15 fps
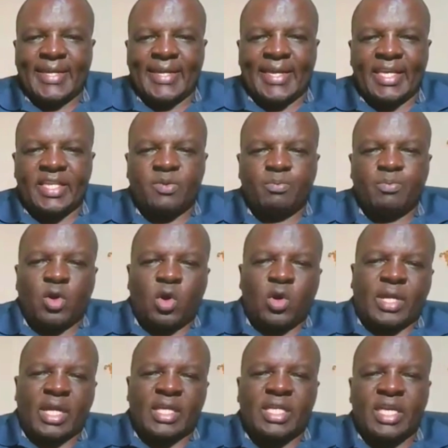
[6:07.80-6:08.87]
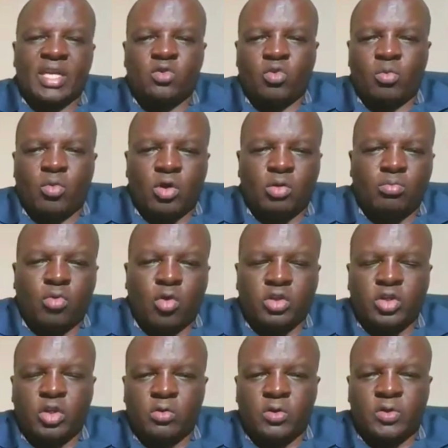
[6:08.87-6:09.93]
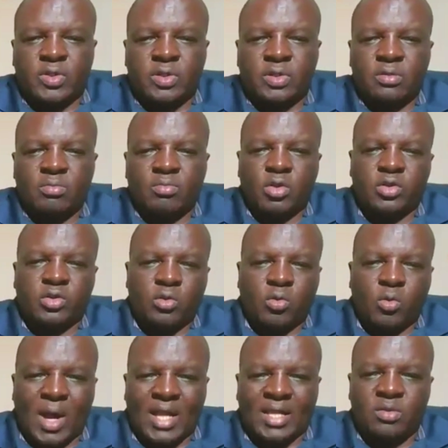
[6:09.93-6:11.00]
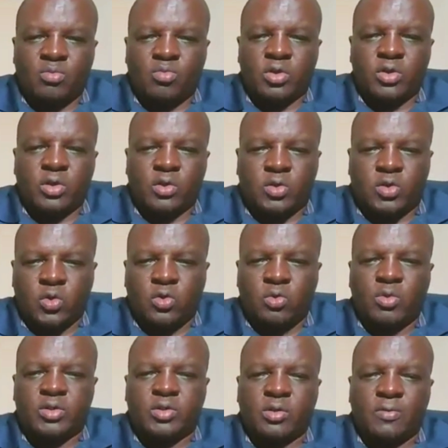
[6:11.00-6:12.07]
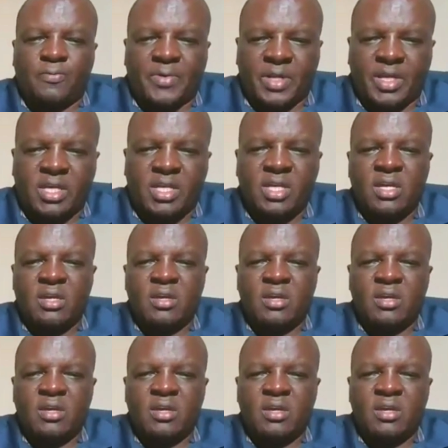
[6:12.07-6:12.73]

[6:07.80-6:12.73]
is broken into modules: module 1, module 2, module 3,